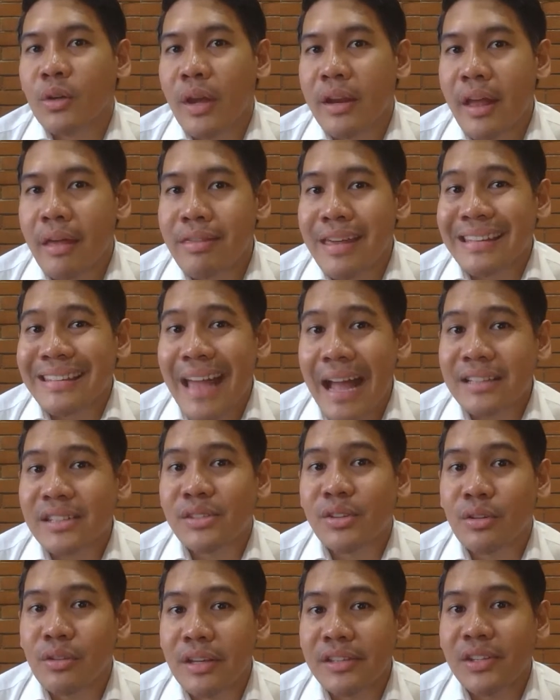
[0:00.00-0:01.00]
And I think that's
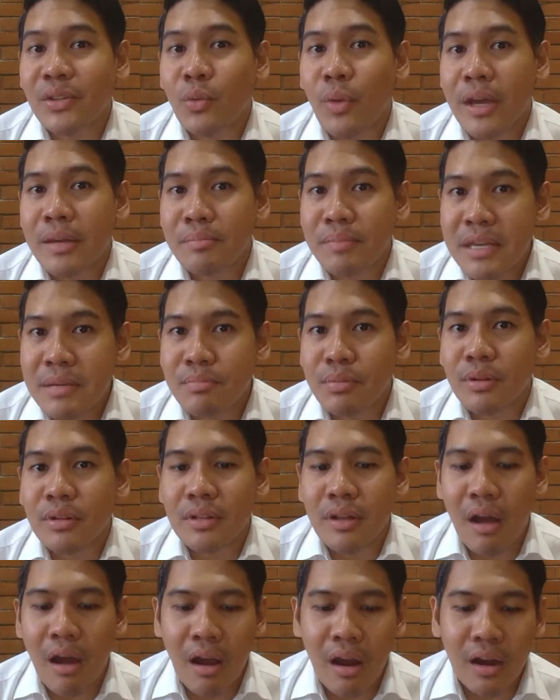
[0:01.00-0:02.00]
the reason why
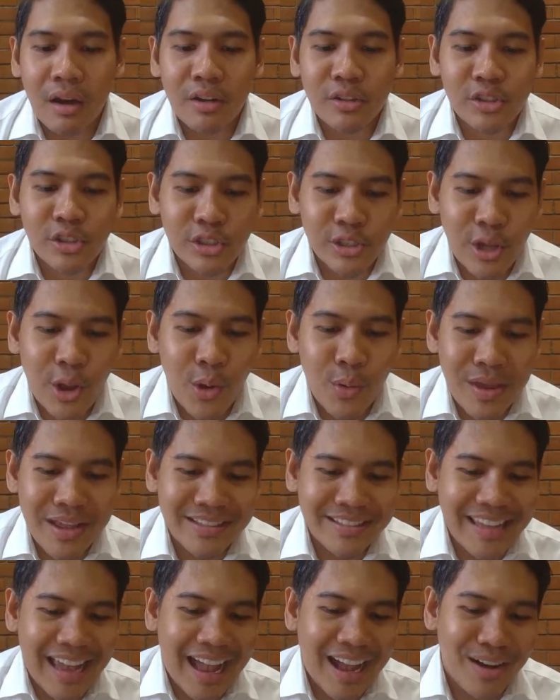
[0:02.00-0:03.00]
people are
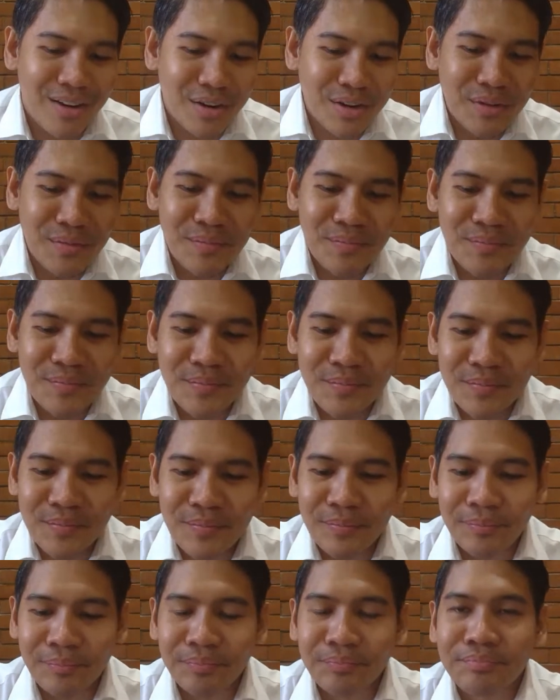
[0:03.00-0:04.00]
slowing down.
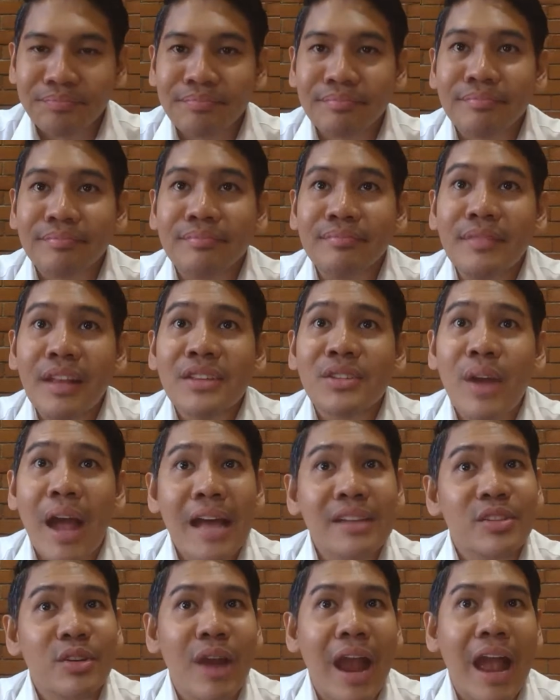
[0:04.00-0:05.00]
So,
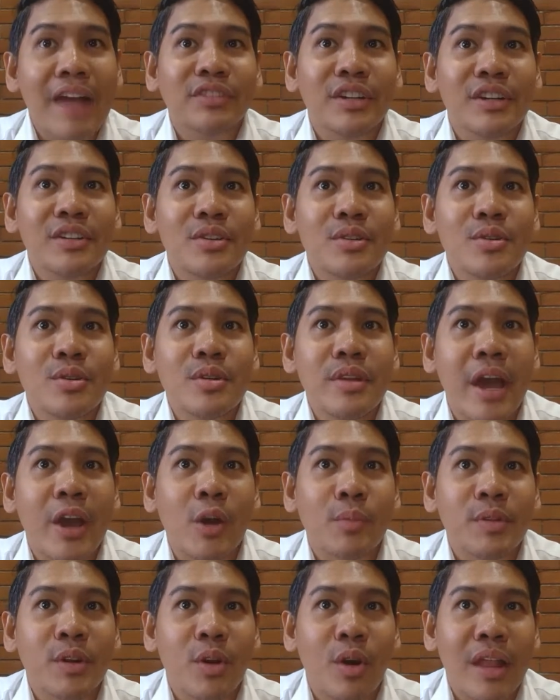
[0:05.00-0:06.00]
how's your afternoon? I
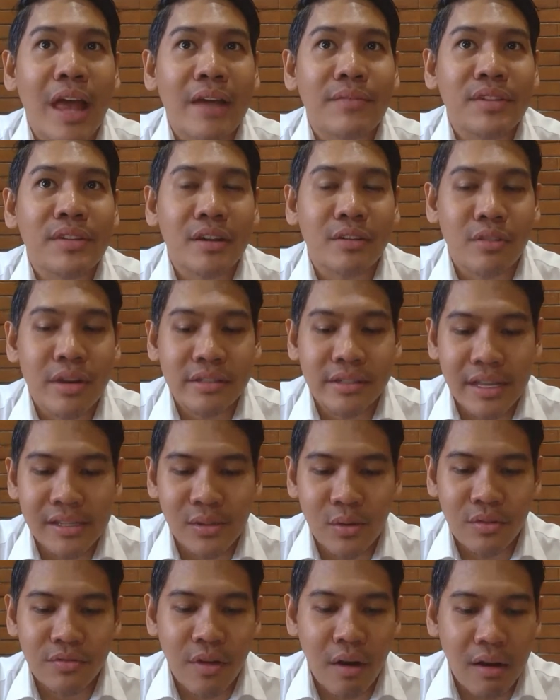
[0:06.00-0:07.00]
hope you're all having a great day
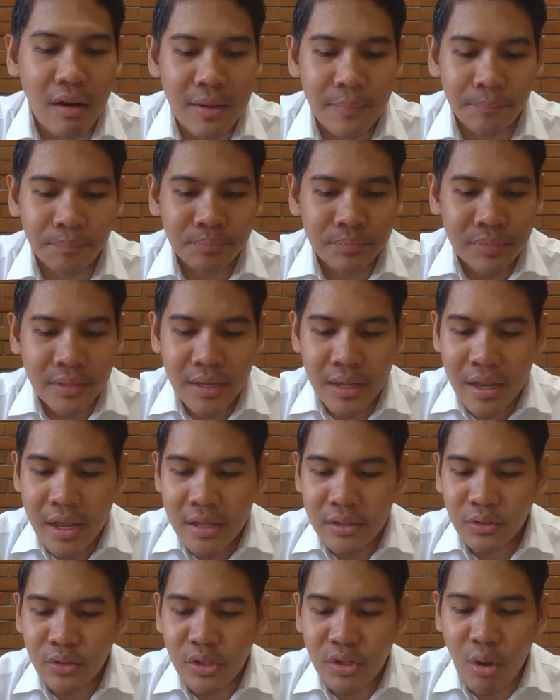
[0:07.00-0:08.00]
so far.
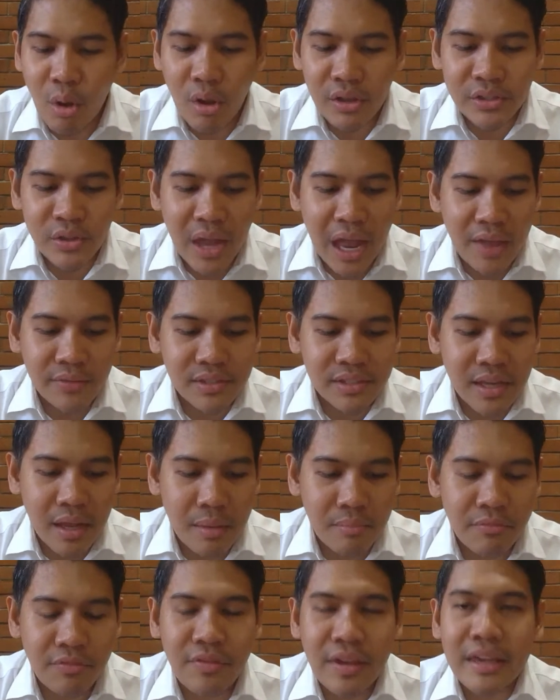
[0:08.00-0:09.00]
Do you also have
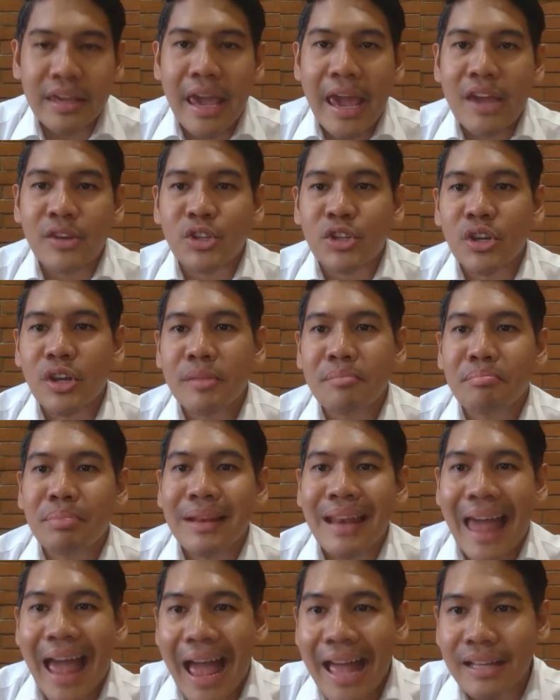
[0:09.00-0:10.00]
some vacation
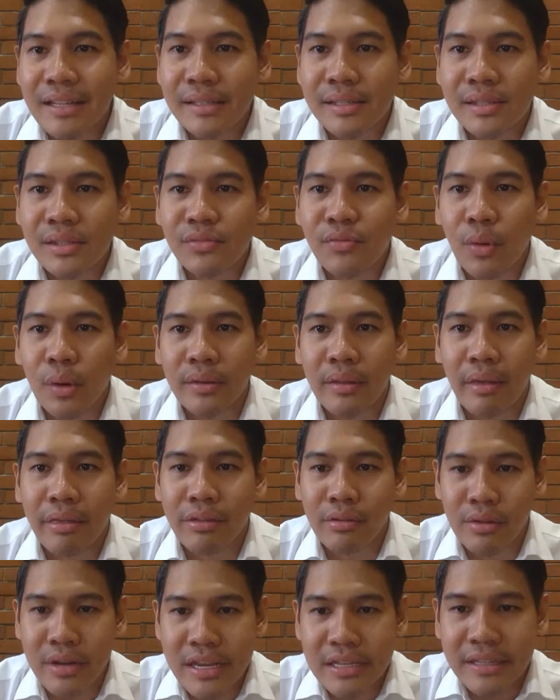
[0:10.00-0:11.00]
plans for the
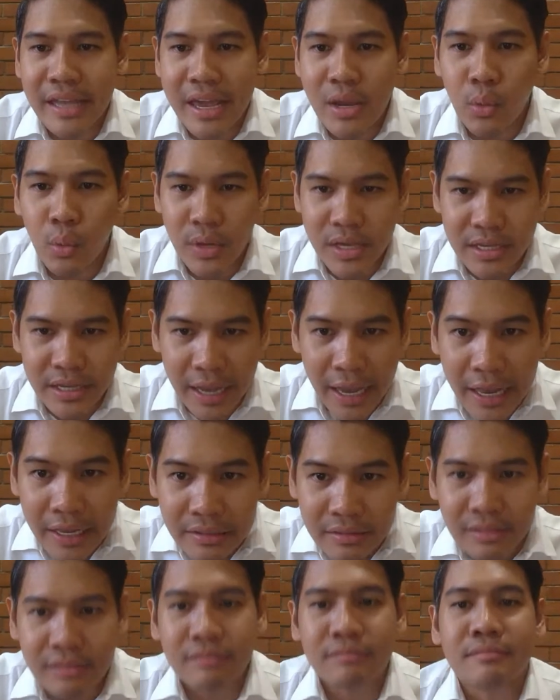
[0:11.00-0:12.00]
three day
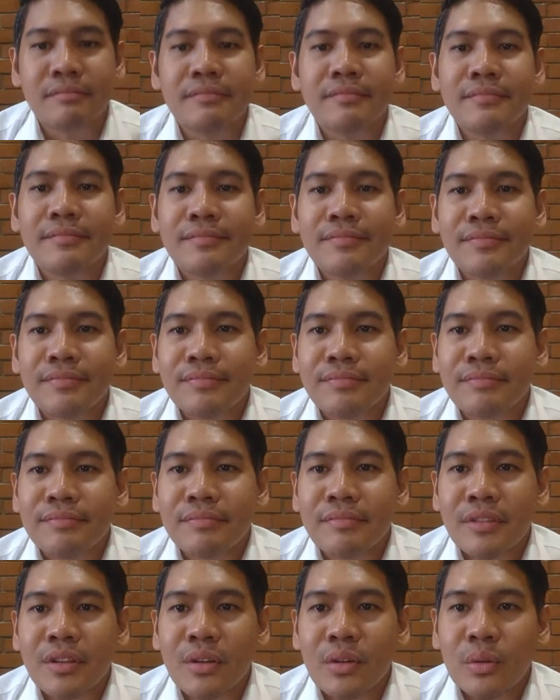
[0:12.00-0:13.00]
weekend?
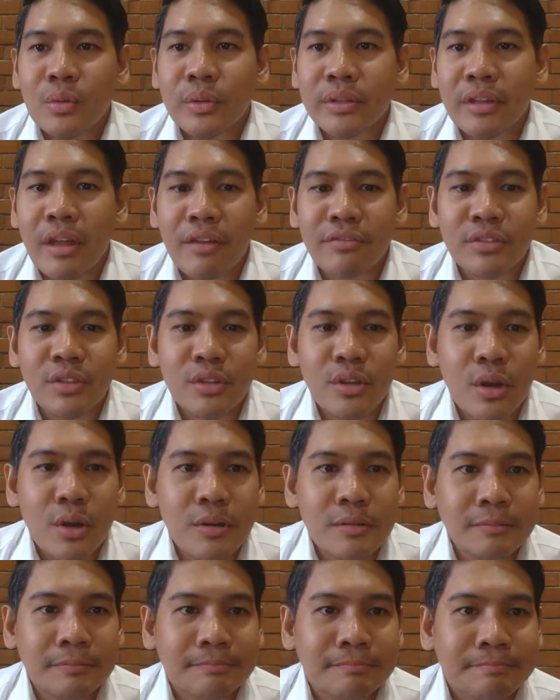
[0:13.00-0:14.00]
Would love to
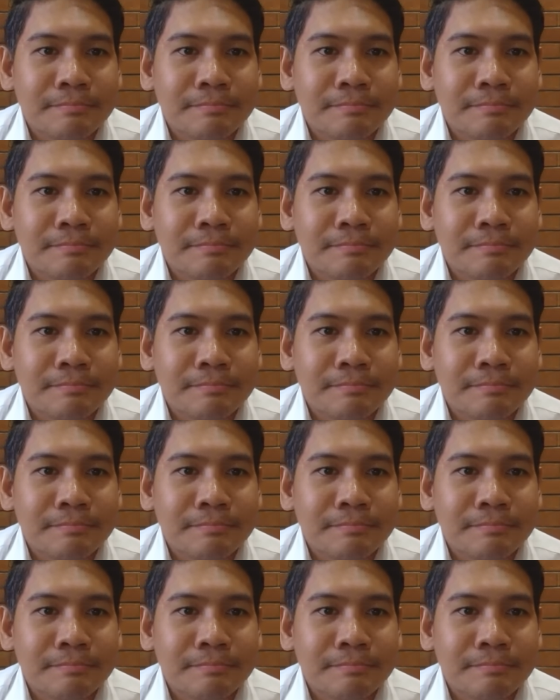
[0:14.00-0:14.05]
know.